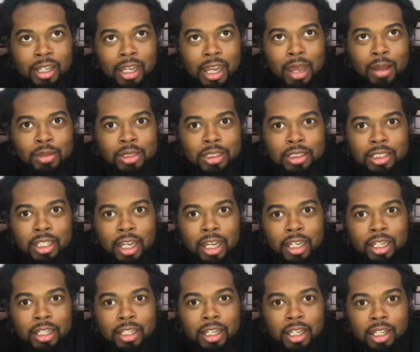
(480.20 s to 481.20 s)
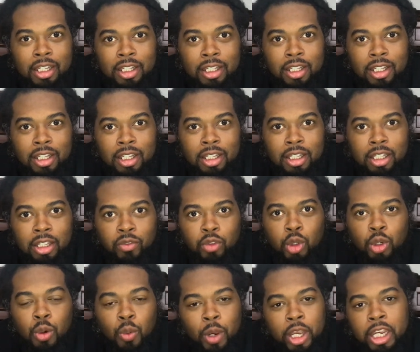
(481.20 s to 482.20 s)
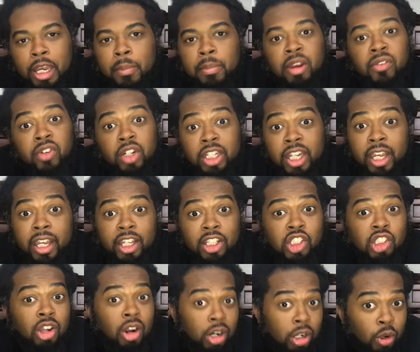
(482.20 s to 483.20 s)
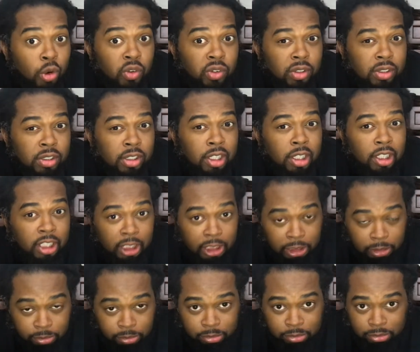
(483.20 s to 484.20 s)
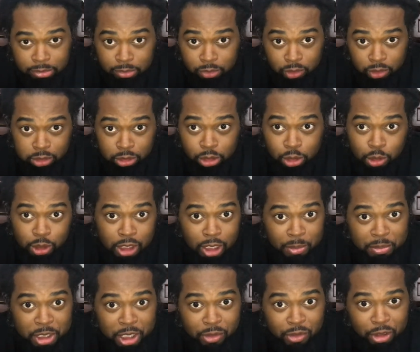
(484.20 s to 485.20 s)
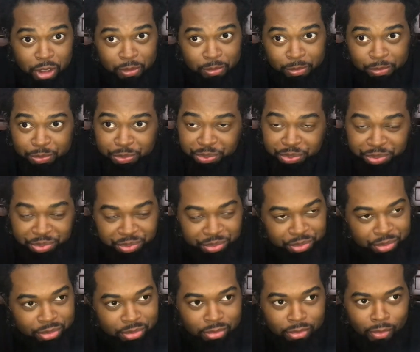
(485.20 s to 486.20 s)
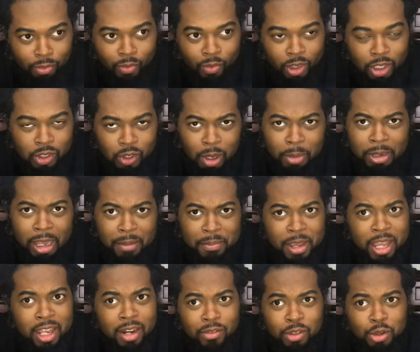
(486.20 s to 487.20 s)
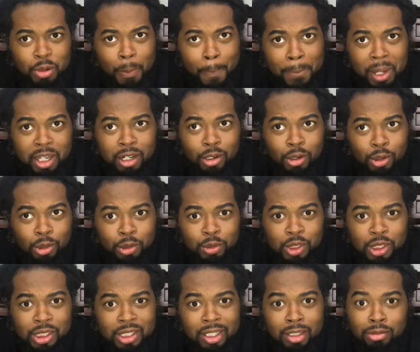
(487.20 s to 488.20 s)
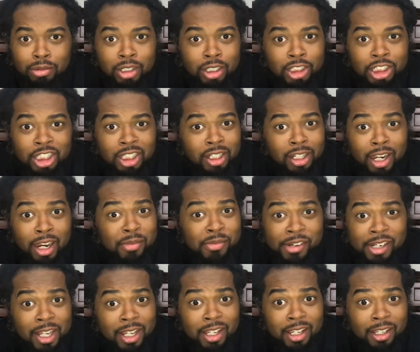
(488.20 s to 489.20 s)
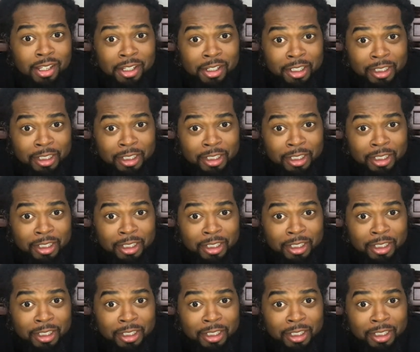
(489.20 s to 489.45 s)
I was just like, if you could wake up every day and start over, do something different. So I'm like, man, if you a butthole, you just get rid of shit every day